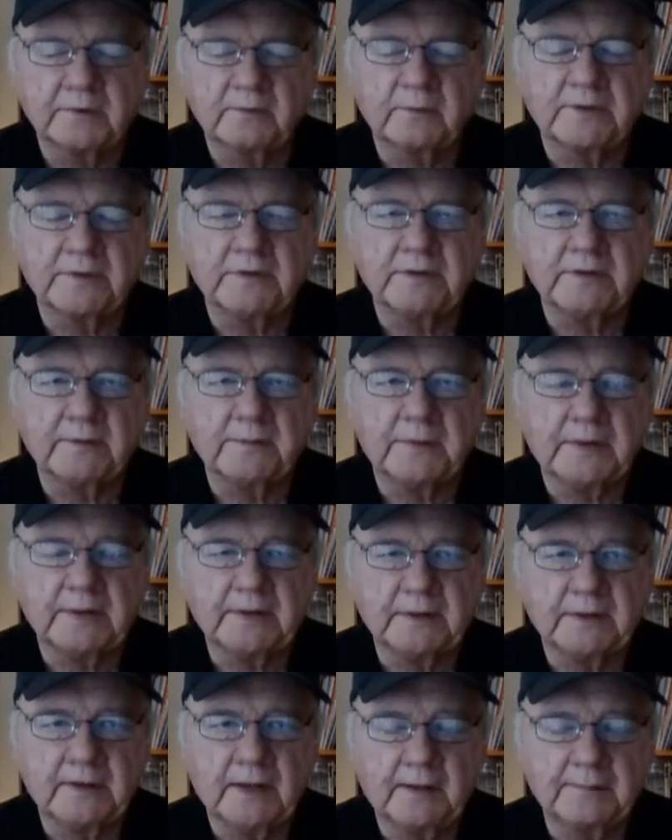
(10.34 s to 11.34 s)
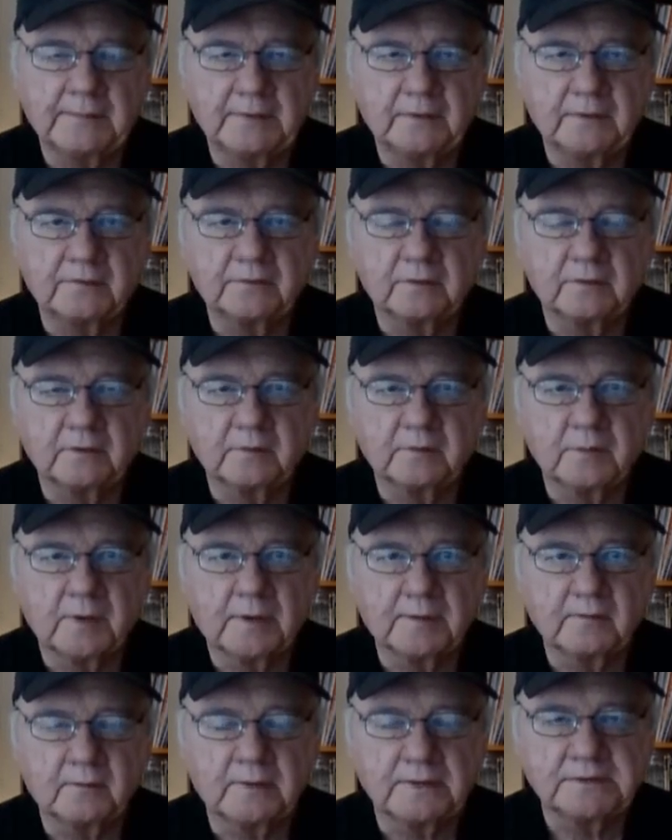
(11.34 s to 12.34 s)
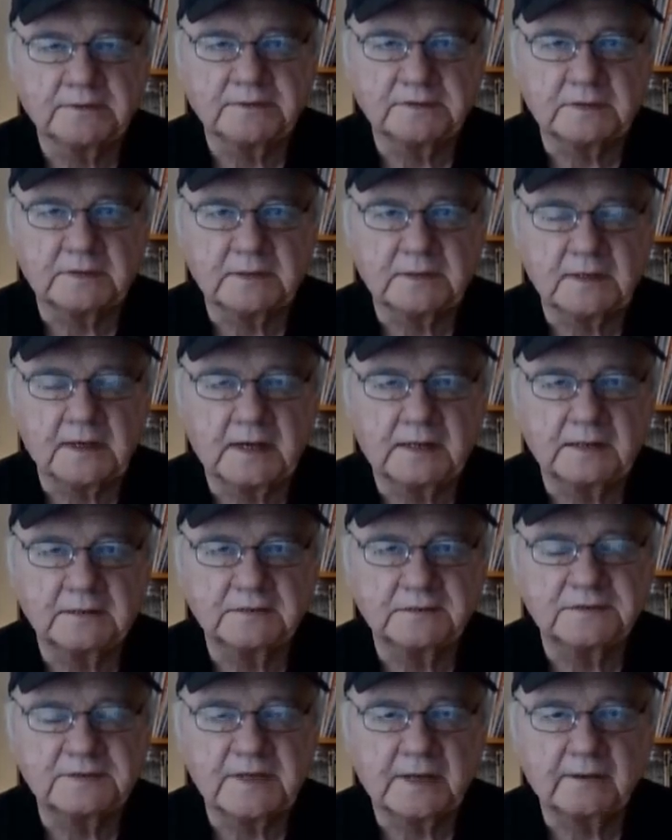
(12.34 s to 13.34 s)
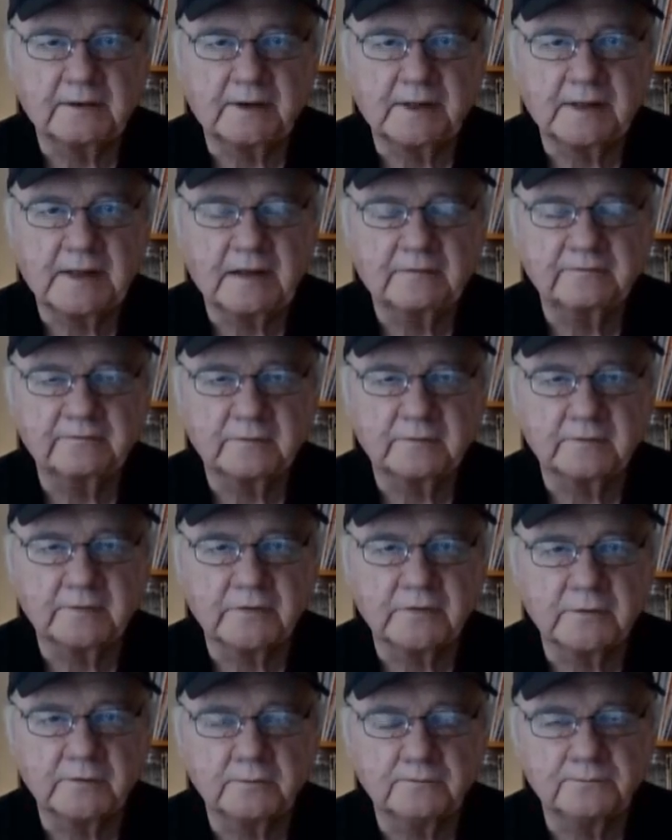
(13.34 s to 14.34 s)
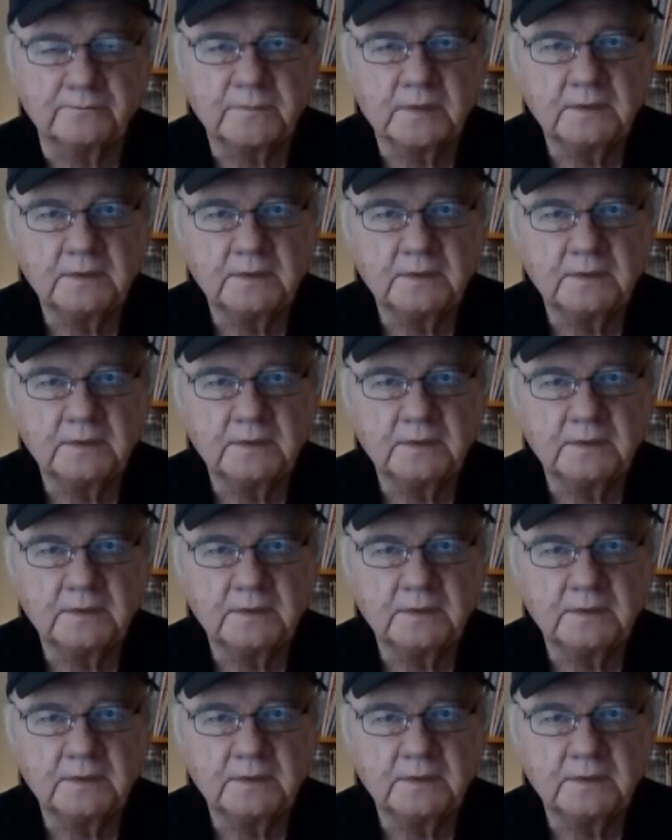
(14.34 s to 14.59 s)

Rick Needham handicapping thoroughbred racing on Saturday afternoon.